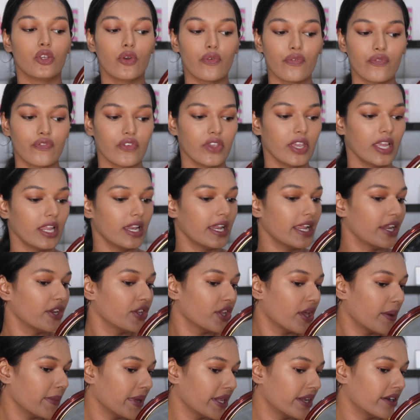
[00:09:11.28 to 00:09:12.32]
you feel
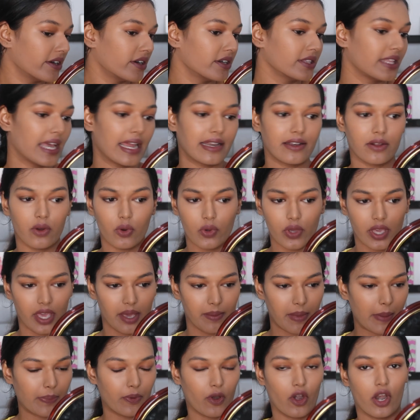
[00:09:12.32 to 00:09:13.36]
in the mirror that
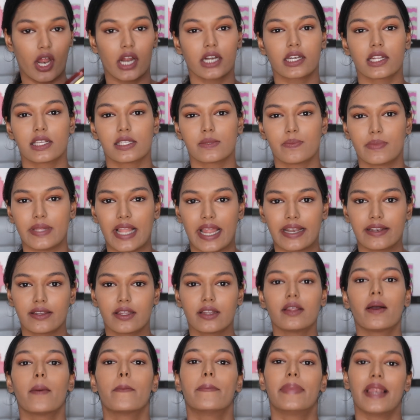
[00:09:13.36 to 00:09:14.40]
okay, my product is
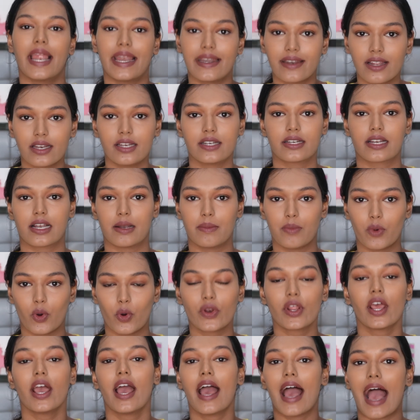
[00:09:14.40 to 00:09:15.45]
blended, blend a little
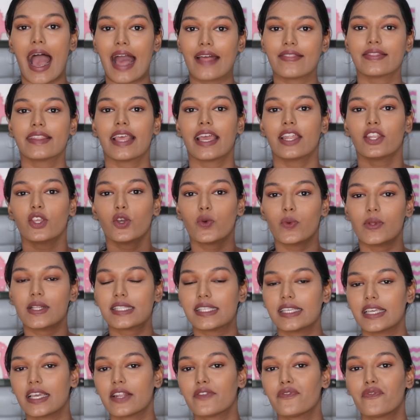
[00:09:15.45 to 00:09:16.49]
more, and then you
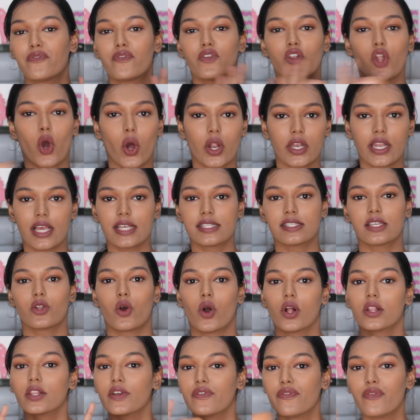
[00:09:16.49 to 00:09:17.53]
will see it flawless
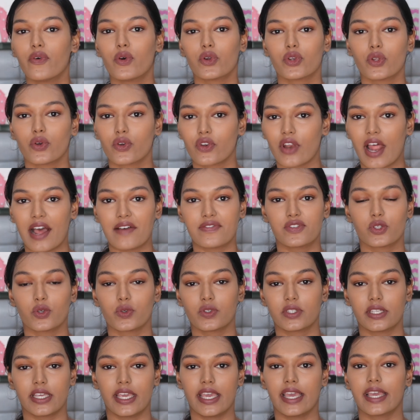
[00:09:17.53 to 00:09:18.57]
in all the photographs
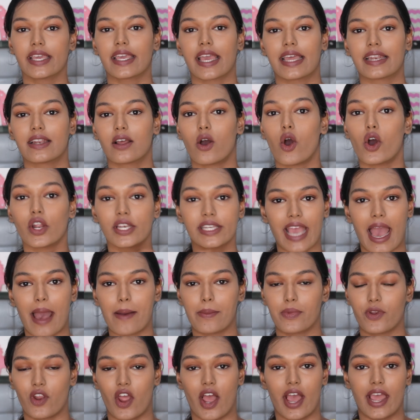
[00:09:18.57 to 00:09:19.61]
you take and on
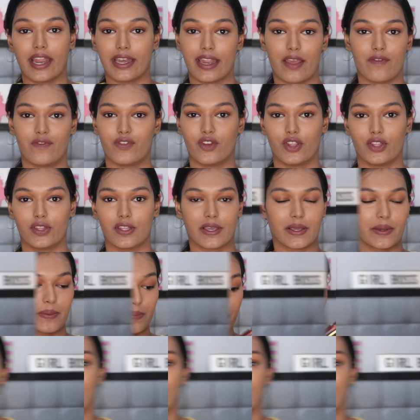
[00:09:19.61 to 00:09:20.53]
camera and everything.